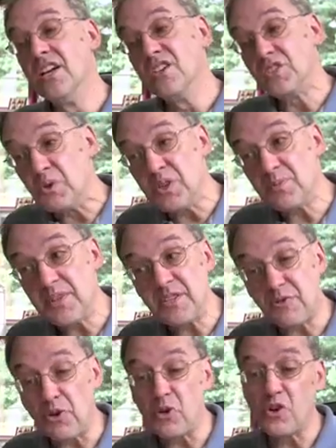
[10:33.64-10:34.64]
So this
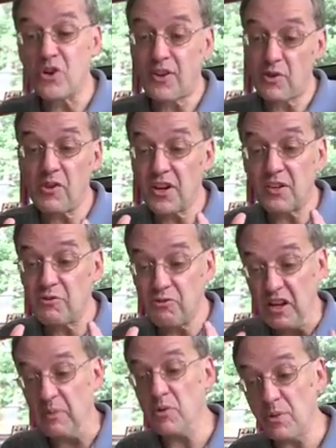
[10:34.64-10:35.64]
means if you've got a
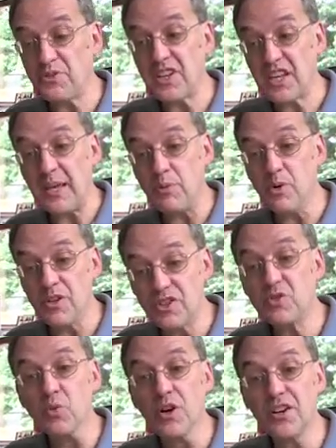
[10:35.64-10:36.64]
fibre optic cable that
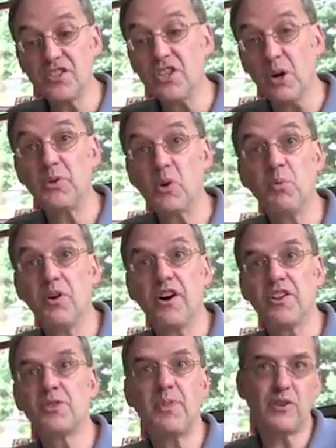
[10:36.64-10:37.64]
just works in the optical part
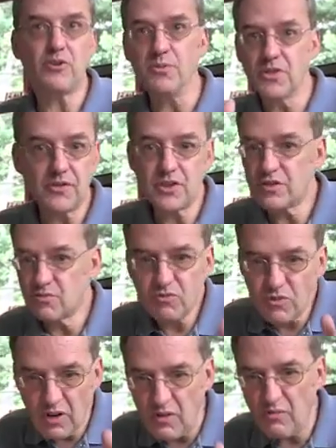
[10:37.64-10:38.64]
of the spectrum, so just
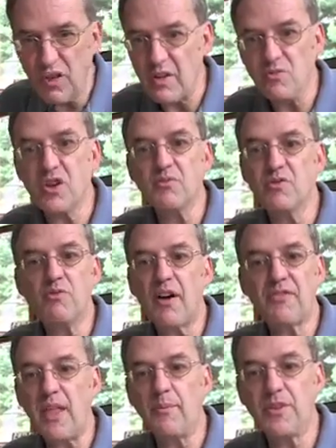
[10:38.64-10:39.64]
in terms of
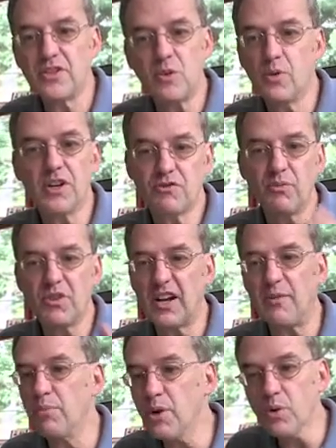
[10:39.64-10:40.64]
rough numbers that works from
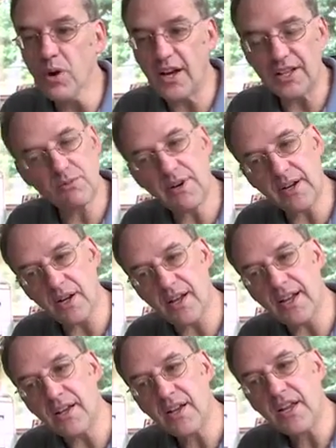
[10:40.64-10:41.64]
kind of blue light to red
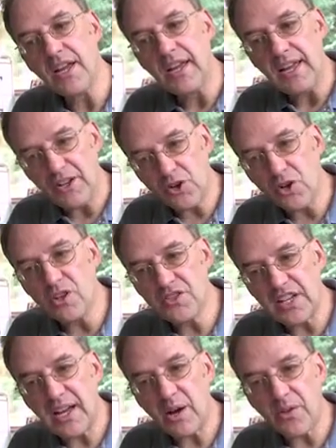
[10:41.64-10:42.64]
light, it
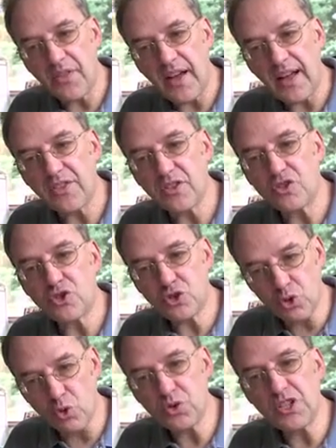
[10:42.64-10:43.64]
turns out that the
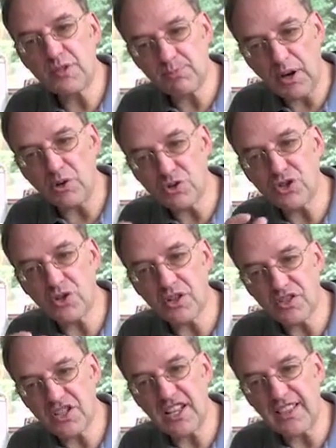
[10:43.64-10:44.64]
shortest pulse you
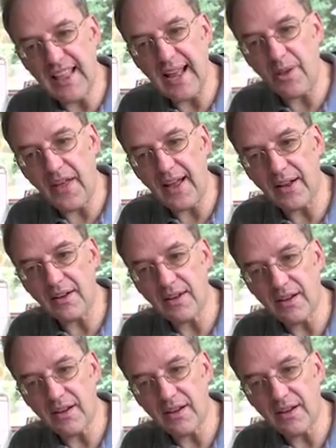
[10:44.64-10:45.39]
can send down that